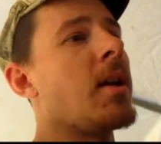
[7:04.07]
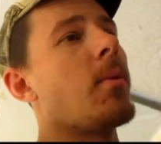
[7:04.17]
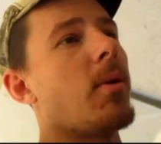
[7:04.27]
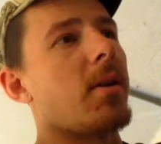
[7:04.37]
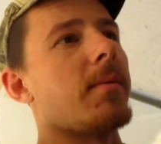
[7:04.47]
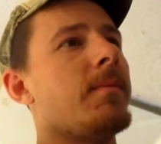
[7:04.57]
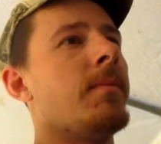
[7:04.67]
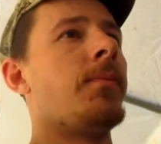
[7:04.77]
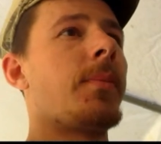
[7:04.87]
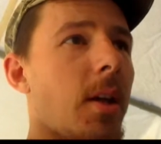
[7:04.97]
Well,
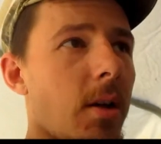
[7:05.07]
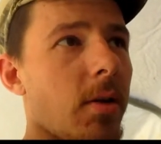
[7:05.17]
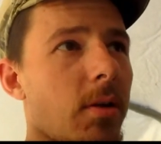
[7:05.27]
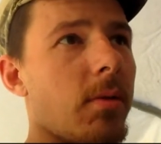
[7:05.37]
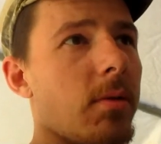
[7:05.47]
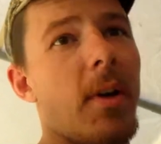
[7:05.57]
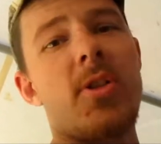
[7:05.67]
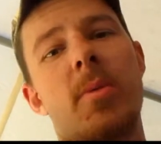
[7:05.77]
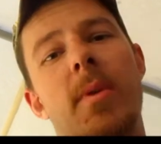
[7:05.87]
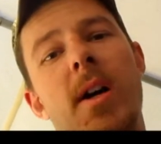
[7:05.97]

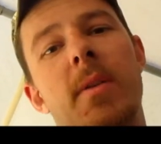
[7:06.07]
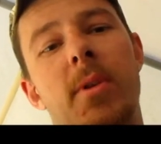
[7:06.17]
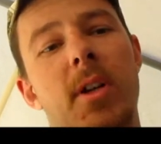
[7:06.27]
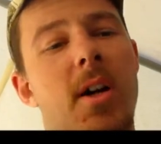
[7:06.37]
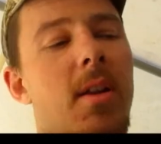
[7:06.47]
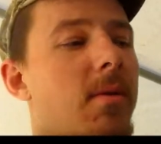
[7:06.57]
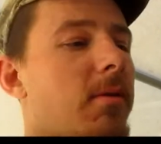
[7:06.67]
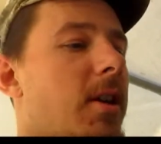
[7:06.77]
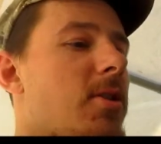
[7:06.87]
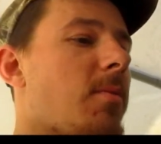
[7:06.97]
resto mod, we'll call it,
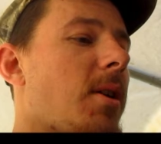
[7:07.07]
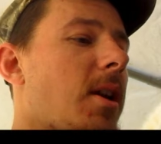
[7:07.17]
resto mod.